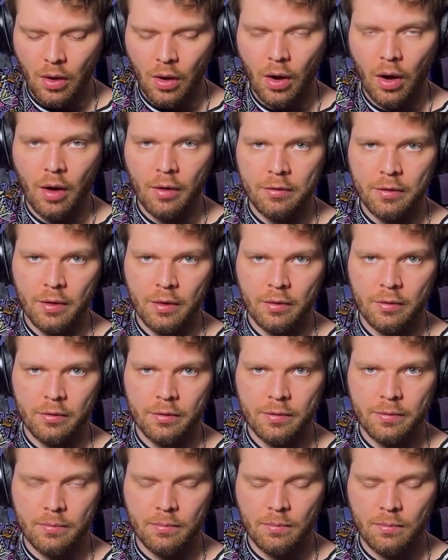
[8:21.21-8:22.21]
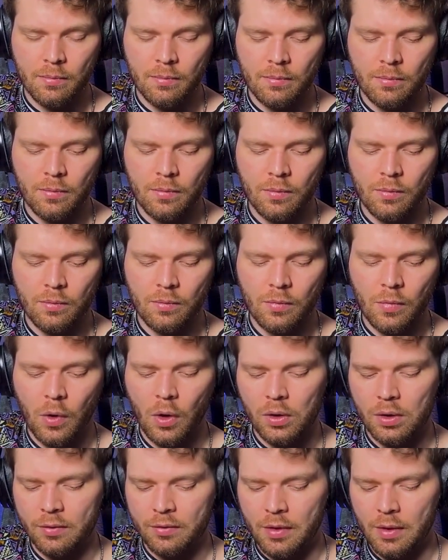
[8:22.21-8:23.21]
off of
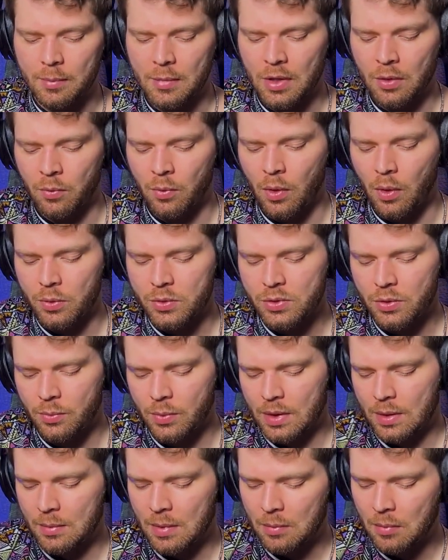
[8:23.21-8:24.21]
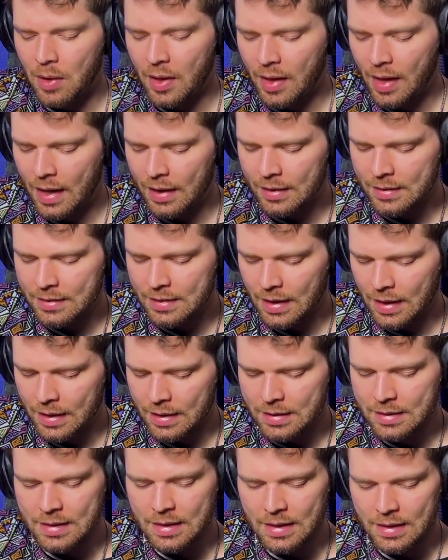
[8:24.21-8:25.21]
all of them in a row. So what I mean by that is
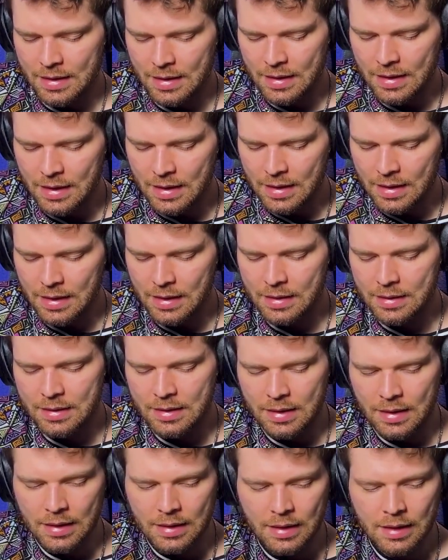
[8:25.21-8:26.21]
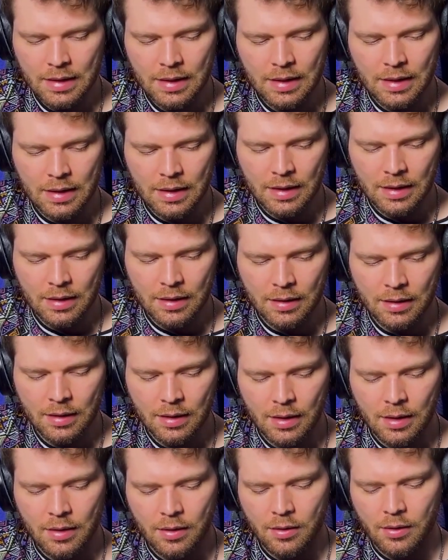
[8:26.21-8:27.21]
like C to E,
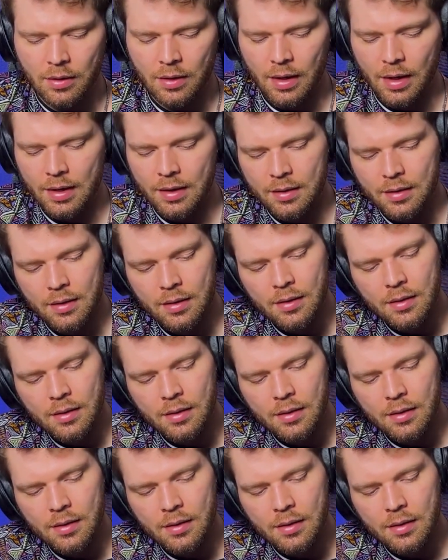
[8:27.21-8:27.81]
right?